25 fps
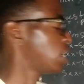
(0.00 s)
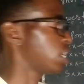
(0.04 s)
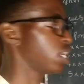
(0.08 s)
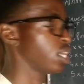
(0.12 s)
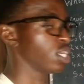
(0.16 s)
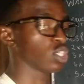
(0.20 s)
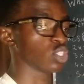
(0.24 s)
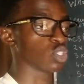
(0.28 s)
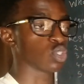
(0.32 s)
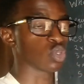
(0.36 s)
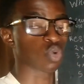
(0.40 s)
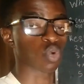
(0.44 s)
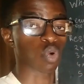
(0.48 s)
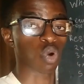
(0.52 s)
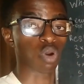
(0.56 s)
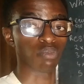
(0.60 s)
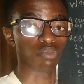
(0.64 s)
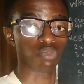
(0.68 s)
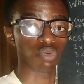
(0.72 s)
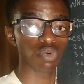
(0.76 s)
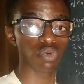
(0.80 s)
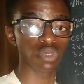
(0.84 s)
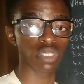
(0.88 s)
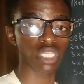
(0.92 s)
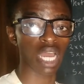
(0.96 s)
is the
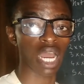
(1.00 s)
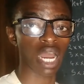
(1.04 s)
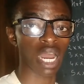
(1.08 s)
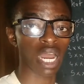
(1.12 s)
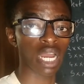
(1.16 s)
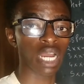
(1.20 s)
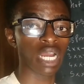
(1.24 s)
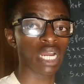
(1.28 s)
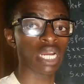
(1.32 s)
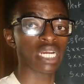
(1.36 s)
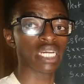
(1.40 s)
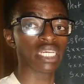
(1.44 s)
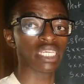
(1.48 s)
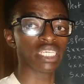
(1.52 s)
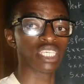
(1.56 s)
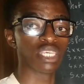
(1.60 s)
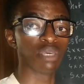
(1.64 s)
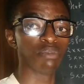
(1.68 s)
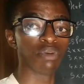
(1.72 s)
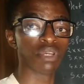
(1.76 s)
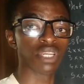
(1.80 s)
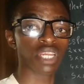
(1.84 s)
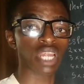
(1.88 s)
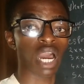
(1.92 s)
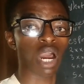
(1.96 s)
computer
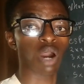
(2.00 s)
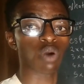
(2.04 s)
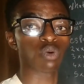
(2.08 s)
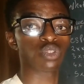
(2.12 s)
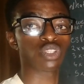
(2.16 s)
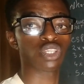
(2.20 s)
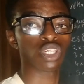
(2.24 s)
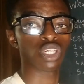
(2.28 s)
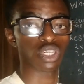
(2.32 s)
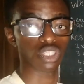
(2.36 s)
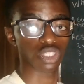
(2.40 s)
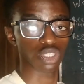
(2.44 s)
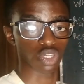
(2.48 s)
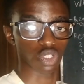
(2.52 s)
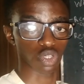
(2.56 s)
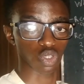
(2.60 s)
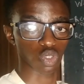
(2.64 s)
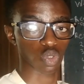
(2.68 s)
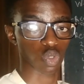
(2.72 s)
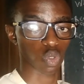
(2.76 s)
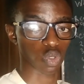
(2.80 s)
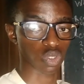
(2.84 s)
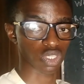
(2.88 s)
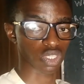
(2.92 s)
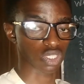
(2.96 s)
giving out the
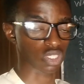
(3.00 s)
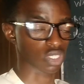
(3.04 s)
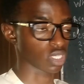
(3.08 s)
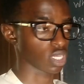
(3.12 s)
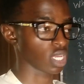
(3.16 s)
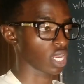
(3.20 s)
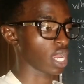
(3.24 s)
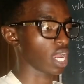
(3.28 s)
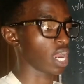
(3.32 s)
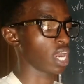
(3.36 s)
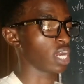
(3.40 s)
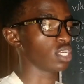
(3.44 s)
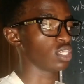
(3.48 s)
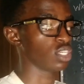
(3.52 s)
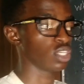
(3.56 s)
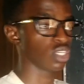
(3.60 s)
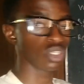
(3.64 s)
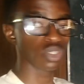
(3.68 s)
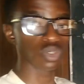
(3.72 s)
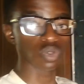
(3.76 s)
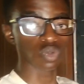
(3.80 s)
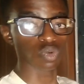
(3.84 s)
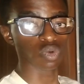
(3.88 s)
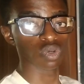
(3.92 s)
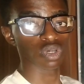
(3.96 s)
resources, handing
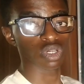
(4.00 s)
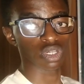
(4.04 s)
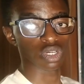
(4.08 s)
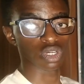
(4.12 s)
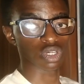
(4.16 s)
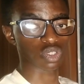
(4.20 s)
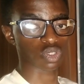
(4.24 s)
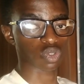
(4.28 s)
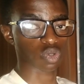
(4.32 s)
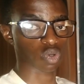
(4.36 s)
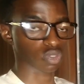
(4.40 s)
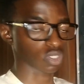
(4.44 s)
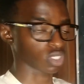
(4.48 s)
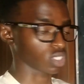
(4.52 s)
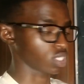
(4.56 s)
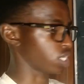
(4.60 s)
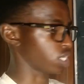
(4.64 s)
you the resources